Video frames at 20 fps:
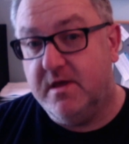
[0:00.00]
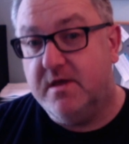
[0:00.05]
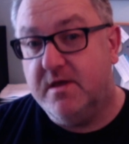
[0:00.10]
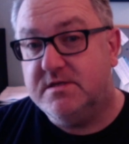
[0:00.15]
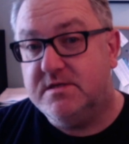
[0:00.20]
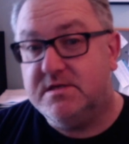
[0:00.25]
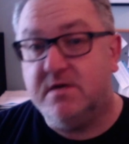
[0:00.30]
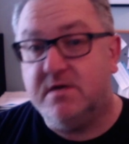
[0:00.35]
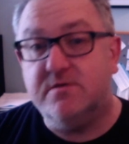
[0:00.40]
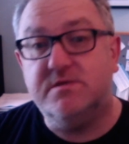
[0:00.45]

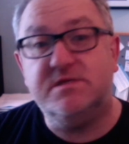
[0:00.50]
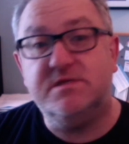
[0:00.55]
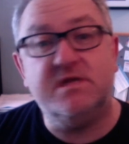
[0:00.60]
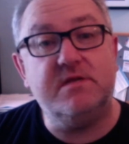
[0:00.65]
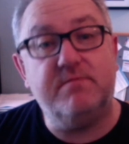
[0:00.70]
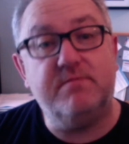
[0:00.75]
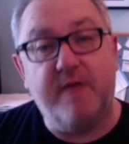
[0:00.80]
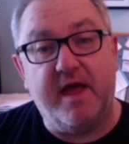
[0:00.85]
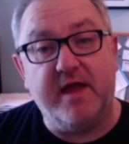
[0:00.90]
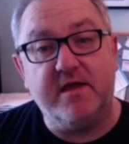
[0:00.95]
so sit
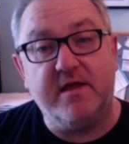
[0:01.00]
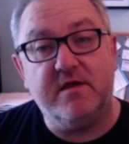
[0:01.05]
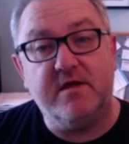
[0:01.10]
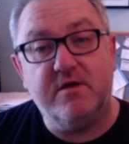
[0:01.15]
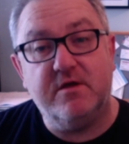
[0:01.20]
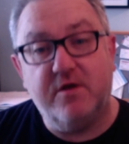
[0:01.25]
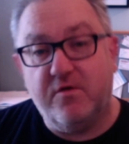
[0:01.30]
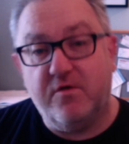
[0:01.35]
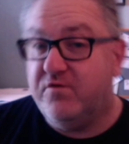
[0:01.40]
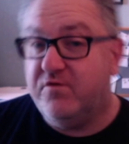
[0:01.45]
back,
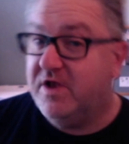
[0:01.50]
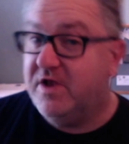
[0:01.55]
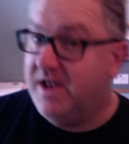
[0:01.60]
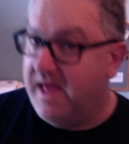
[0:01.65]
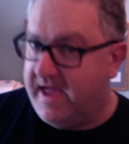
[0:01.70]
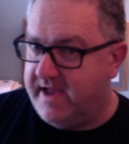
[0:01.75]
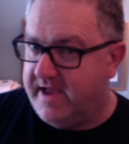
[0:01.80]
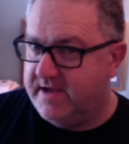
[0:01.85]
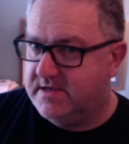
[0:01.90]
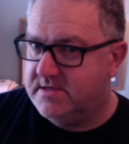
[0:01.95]
relax